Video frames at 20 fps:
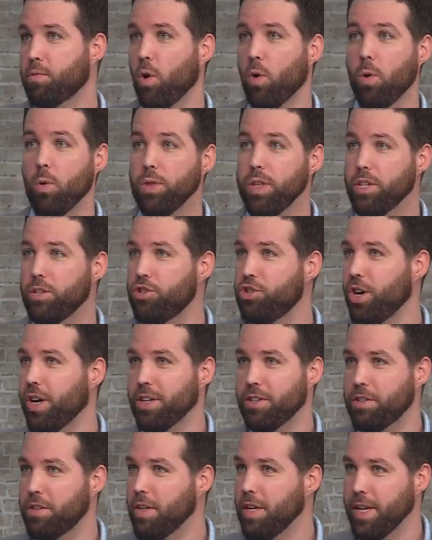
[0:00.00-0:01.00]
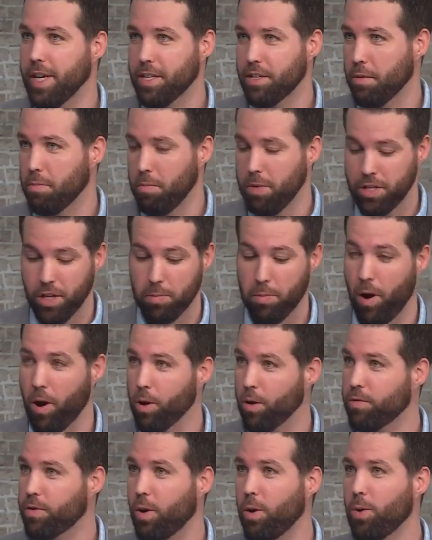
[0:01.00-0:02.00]
gold is just it's a it's a
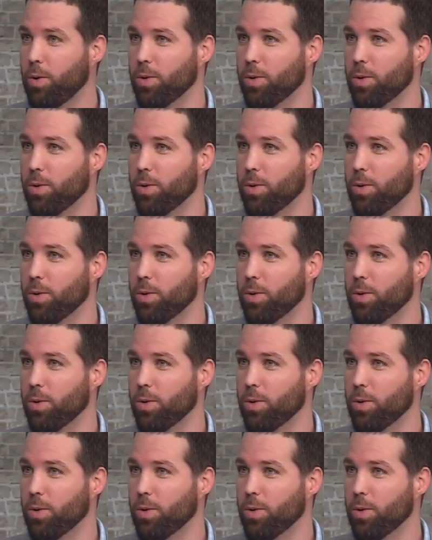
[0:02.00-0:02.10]
bar of